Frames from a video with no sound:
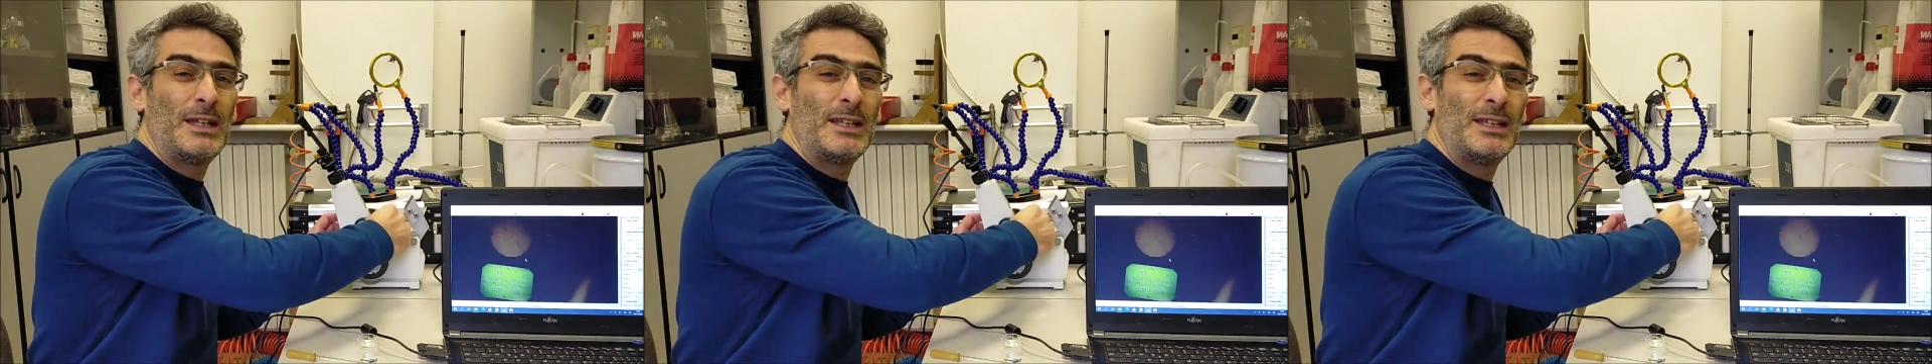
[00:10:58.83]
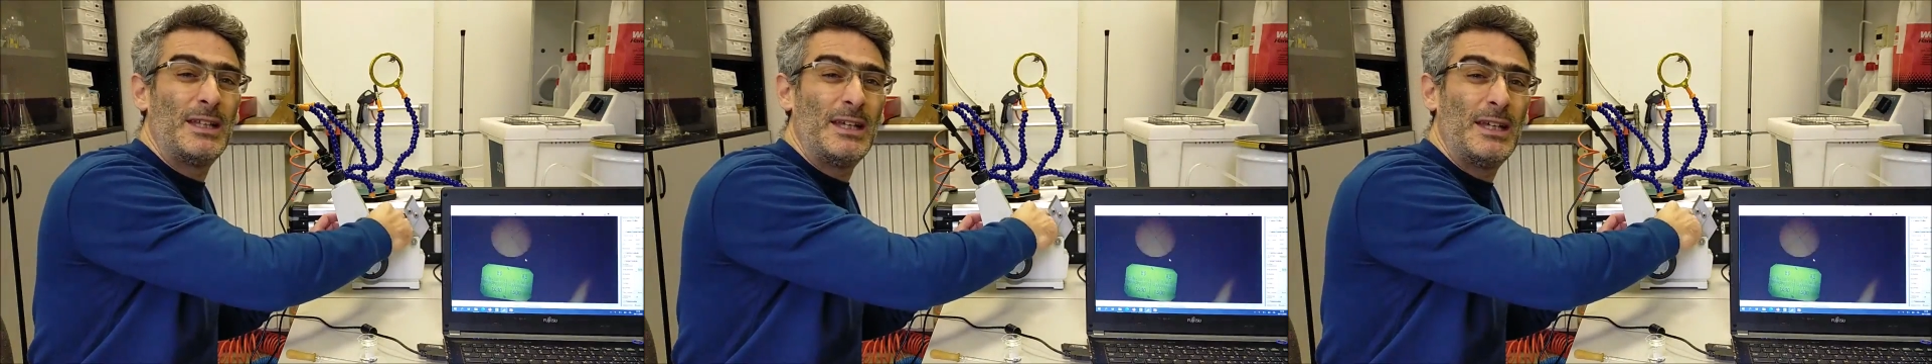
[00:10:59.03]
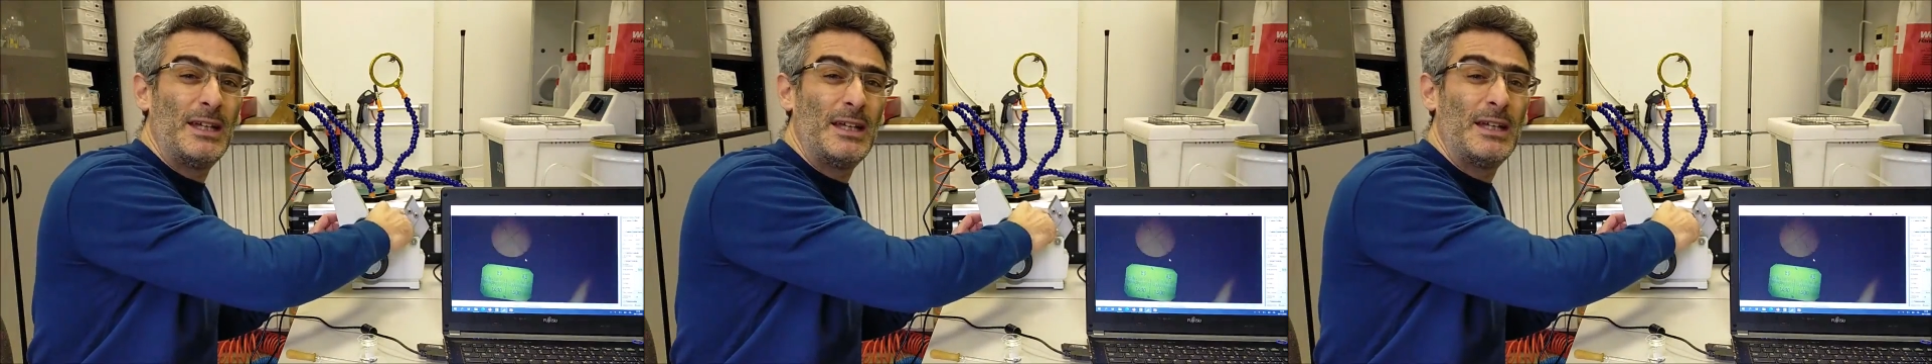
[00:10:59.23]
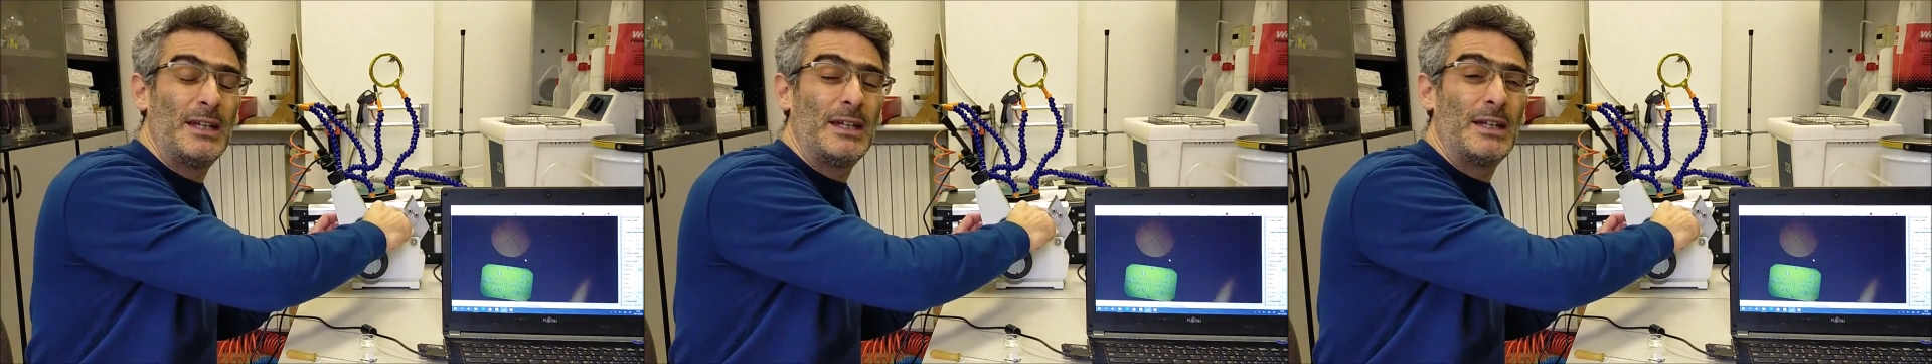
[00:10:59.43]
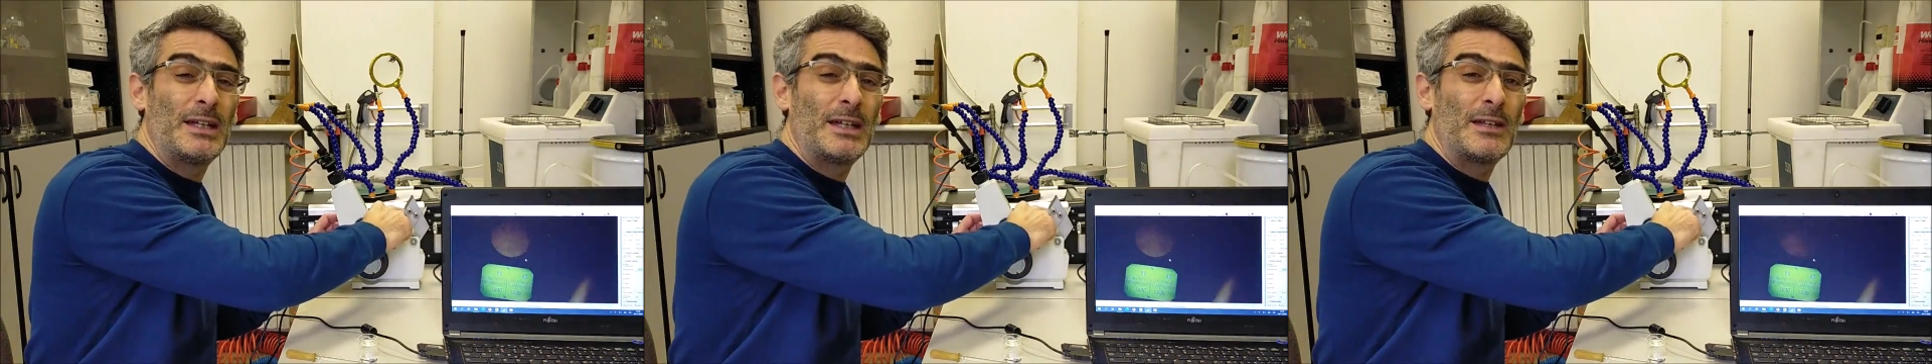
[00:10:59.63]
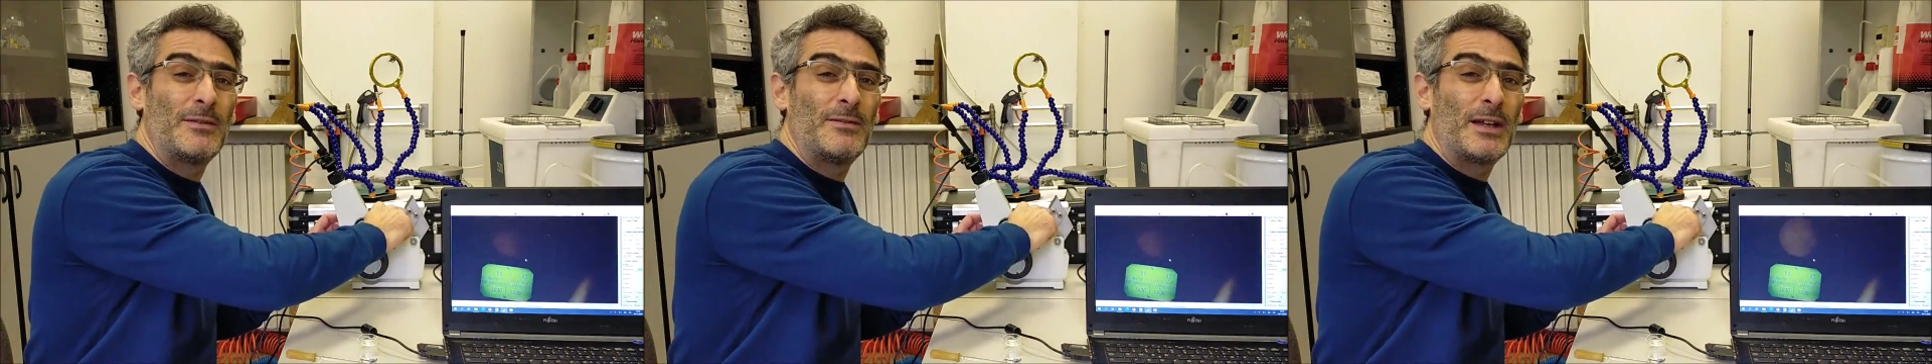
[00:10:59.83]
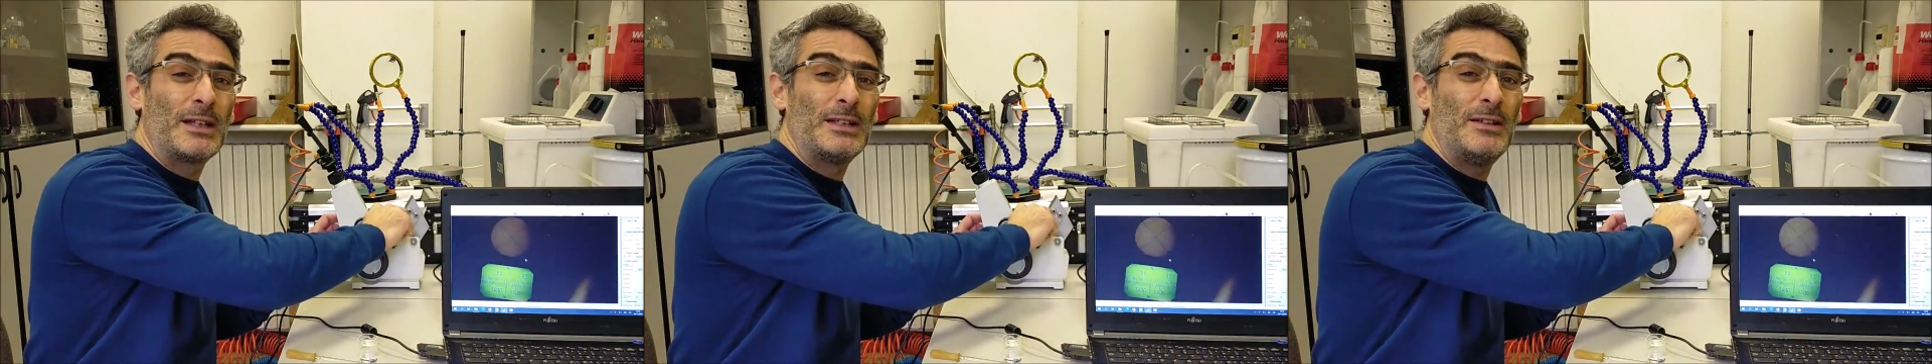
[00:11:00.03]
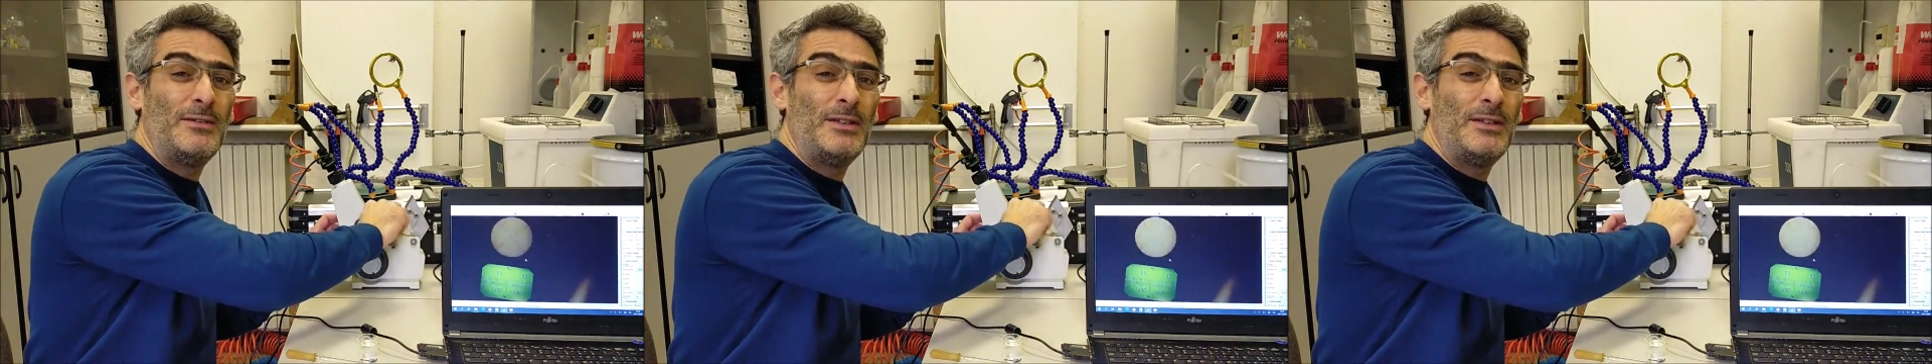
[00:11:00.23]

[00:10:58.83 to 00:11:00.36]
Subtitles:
the refractive